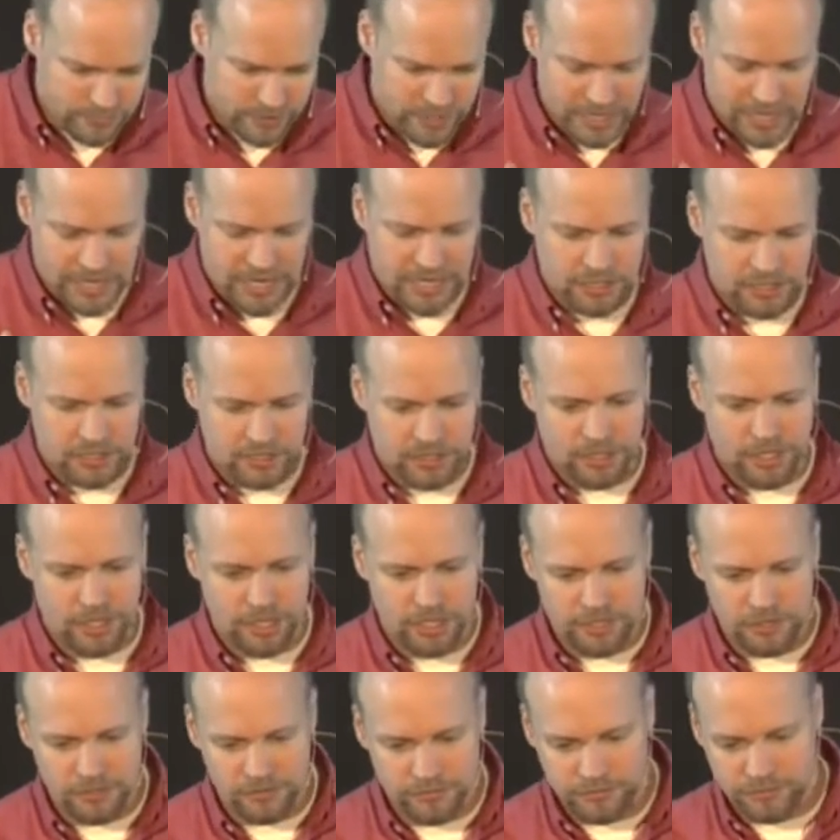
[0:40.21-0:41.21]
God's
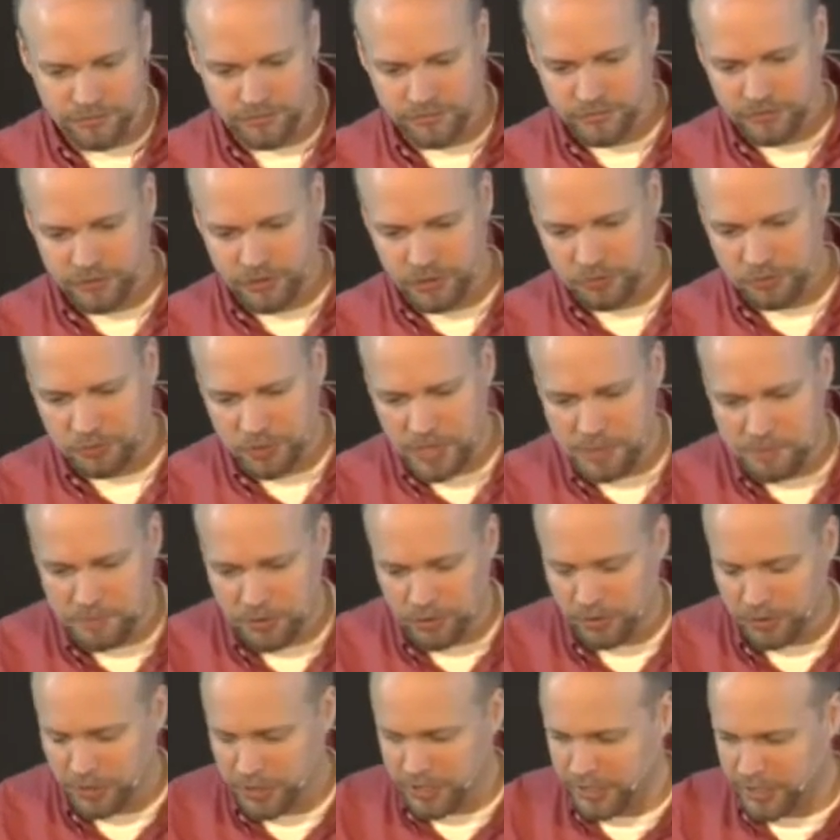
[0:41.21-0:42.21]
love to
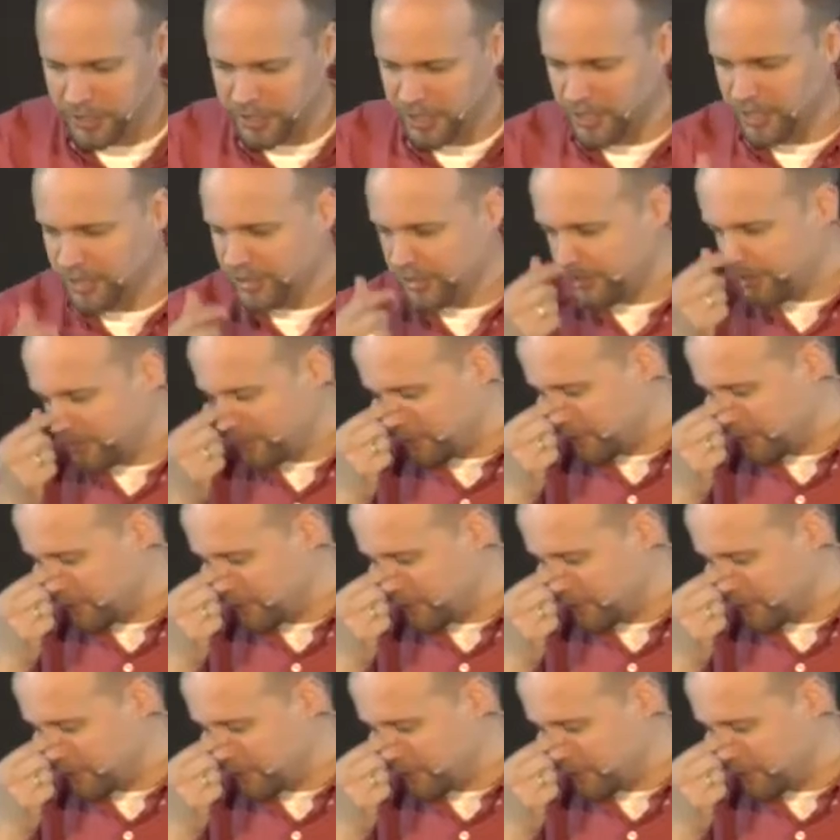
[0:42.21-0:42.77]
people, and